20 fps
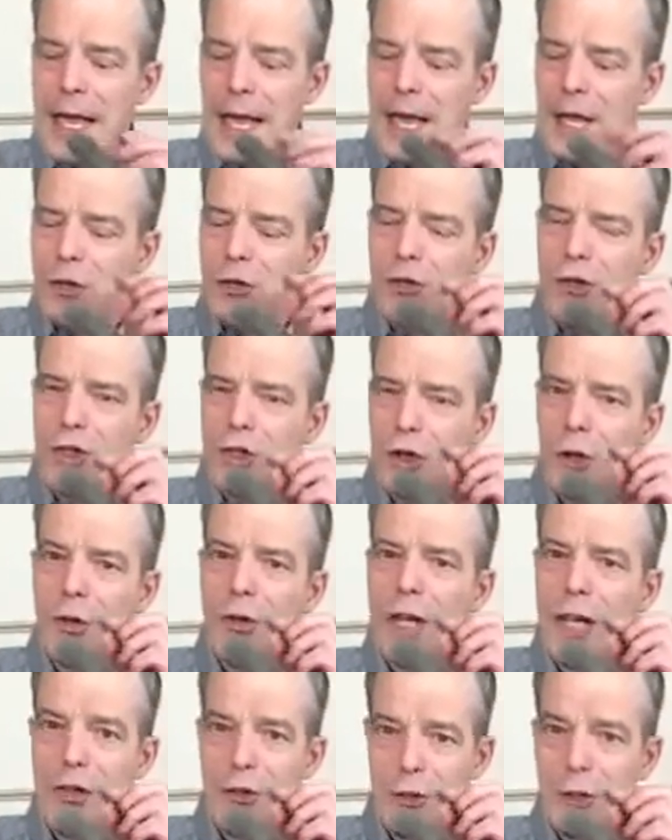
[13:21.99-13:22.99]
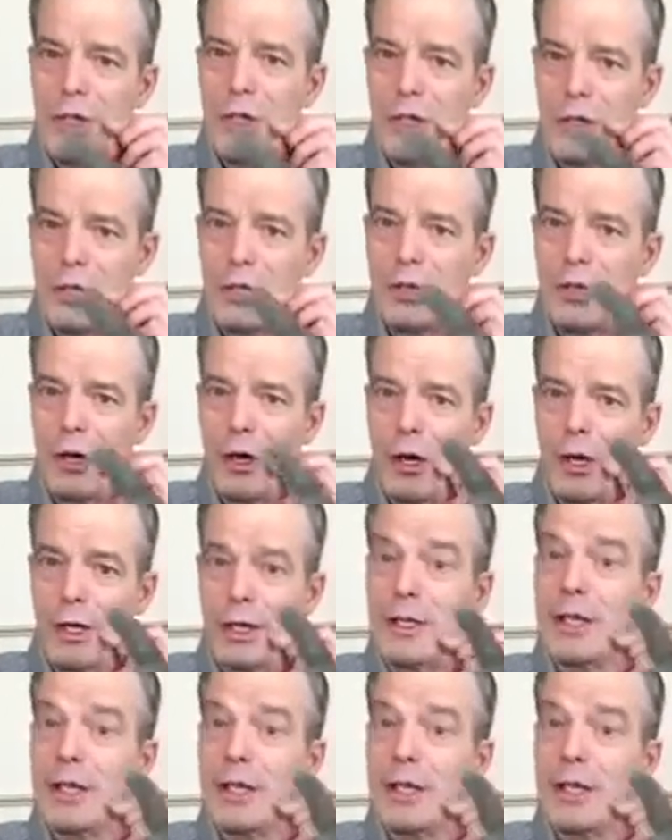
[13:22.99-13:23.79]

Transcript: and you show that treat to the dog.